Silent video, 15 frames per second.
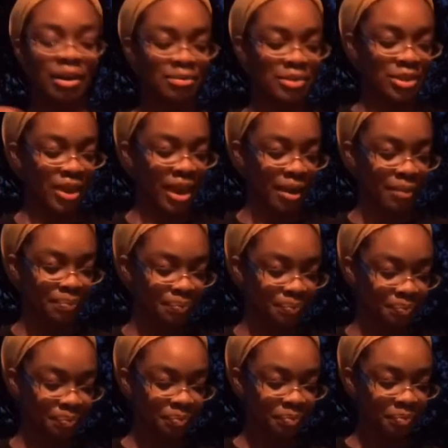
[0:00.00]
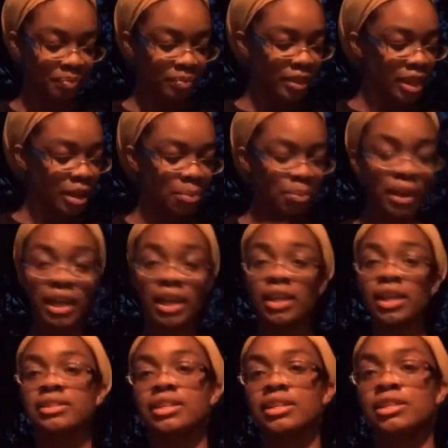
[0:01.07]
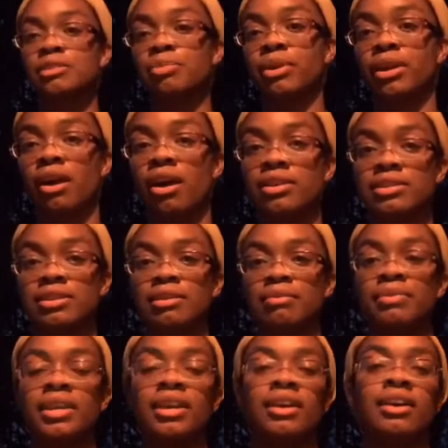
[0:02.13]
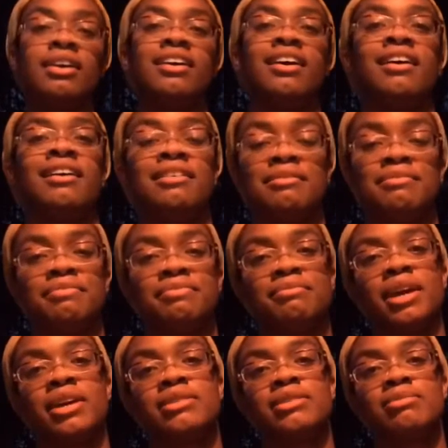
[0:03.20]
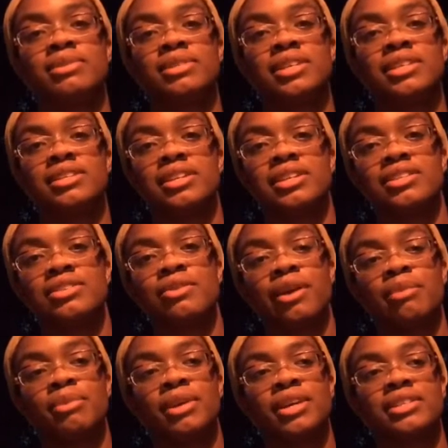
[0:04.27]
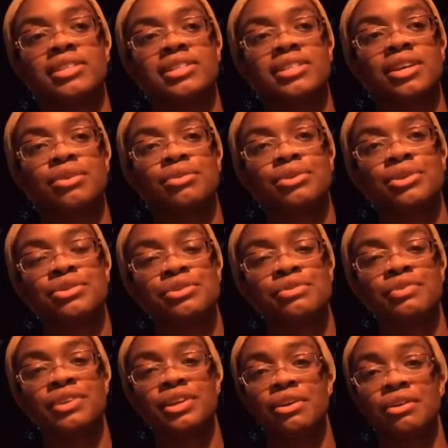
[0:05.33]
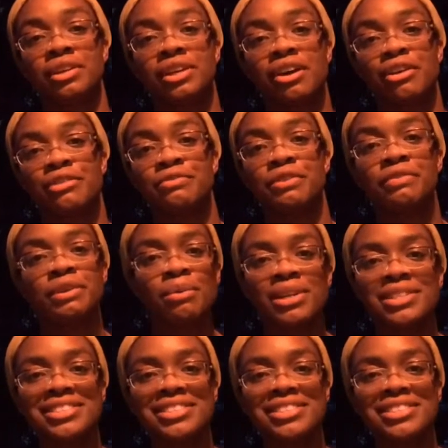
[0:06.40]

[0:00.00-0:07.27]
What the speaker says: So yeah, penny collecting is pretty awesome. My husband says that it's great because he's like, oh, your souvenir only costs 51